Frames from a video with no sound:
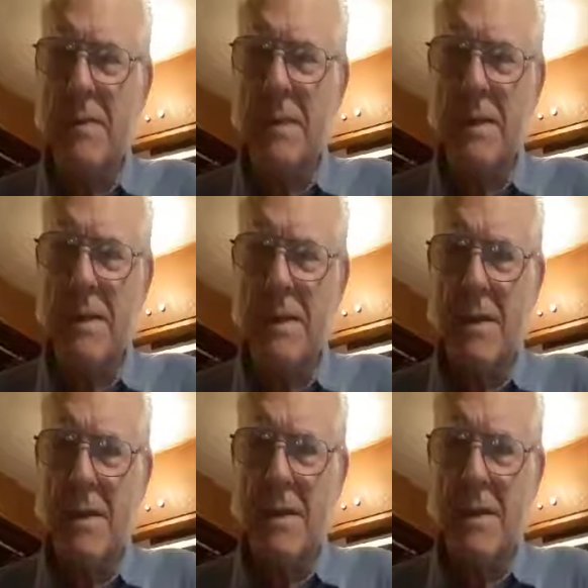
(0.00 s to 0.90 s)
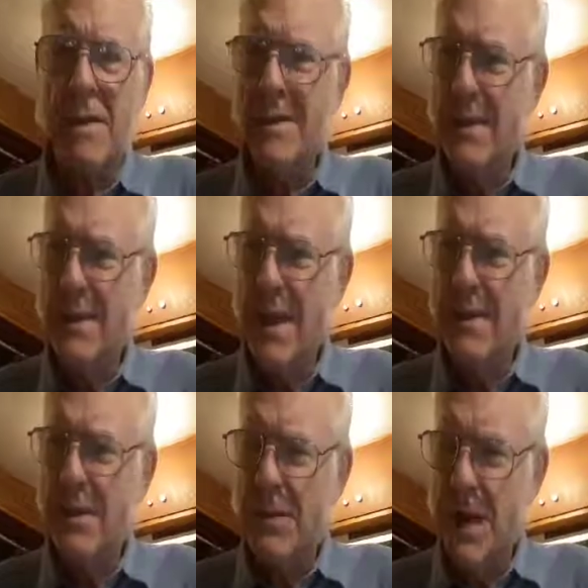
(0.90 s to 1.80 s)
of it. Isn't that
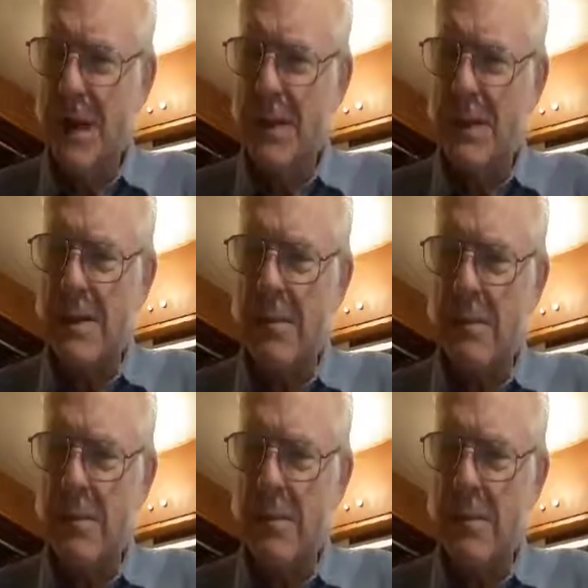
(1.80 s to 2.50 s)
strange?